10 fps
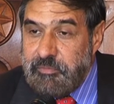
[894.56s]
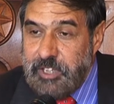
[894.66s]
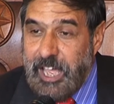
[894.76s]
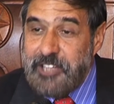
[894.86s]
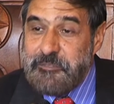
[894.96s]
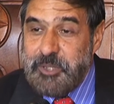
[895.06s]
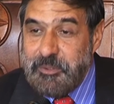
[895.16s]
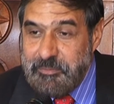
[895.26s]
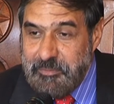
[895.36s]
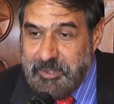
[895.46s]
there has
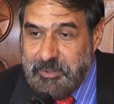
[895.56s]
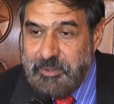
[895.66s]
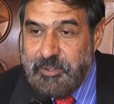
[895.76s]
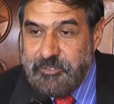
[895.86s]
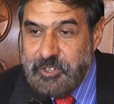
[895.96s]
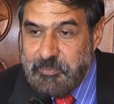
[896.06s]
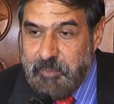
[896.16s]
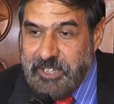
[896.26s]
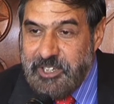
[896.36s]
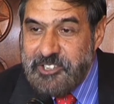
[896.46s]
been this
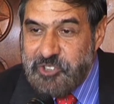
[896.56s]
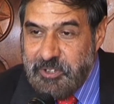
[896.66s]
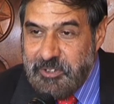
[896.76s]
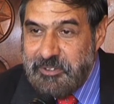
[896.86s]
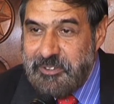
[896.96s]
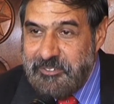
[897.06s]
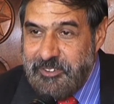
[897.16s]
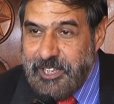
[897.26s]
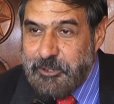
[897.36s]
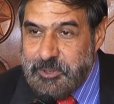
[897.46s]
by nature
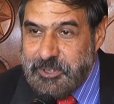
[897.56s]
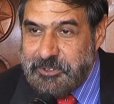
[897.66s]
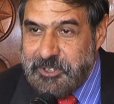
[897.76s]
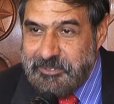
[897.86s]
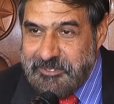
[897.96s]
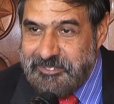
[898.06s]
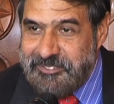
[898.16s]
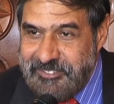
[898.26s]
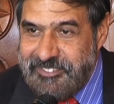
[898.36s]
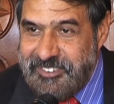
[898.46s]
acquisition
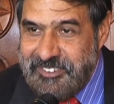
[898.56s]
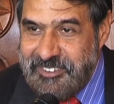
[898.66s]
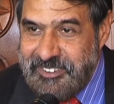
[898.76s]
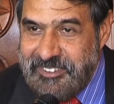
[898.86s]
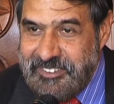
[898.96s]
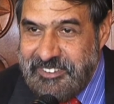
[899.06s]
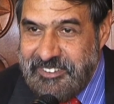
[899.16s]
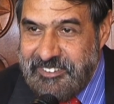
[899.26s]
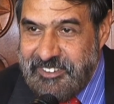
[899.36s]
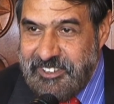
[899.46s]

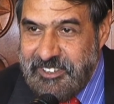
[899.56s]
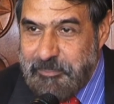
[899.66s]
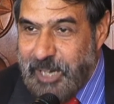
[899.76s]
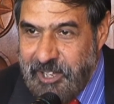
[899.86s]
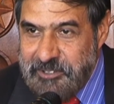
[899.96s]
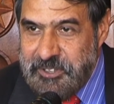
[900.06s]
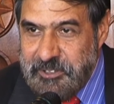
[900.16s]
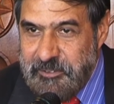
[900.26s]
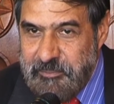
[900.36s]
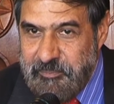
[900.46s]
of priority.